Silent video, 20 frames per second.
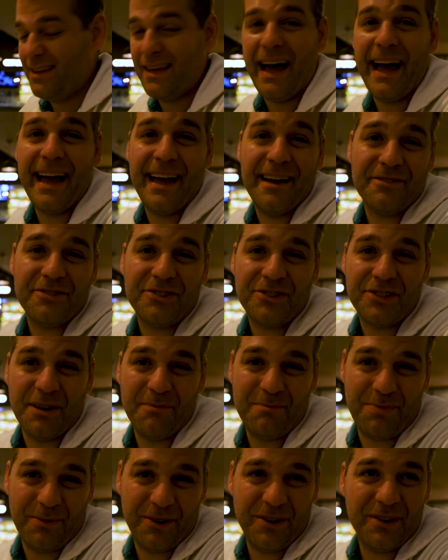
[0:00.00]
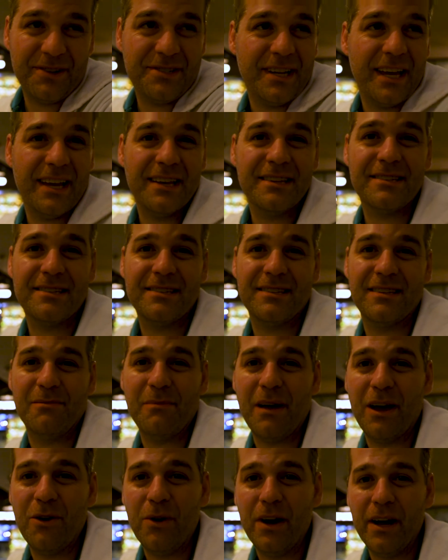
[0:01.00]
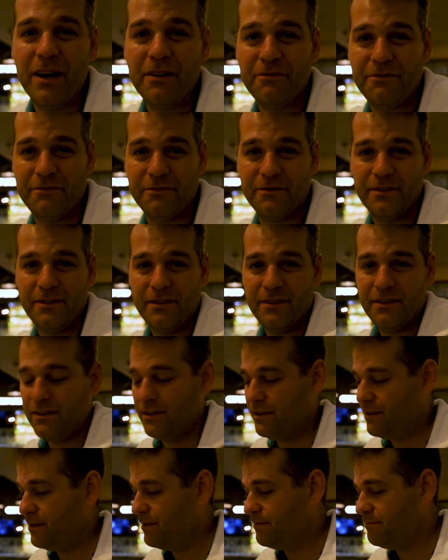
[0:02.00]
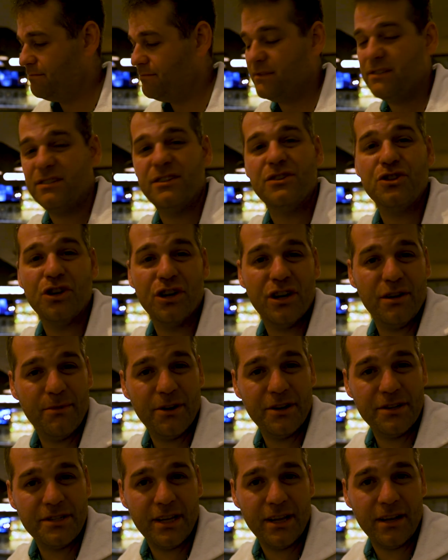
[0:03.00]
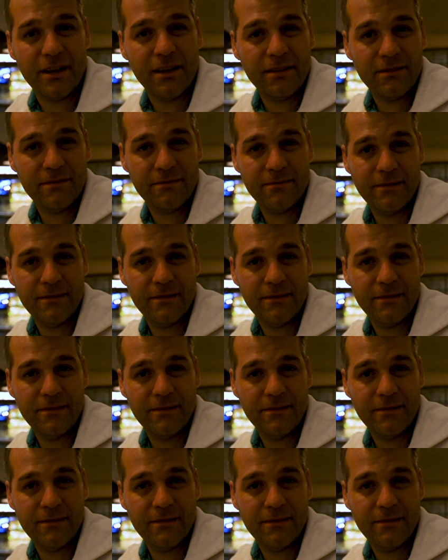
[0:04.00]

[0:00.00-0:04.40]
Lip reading: I have simpler tastes than my wife. It's a dirty martini.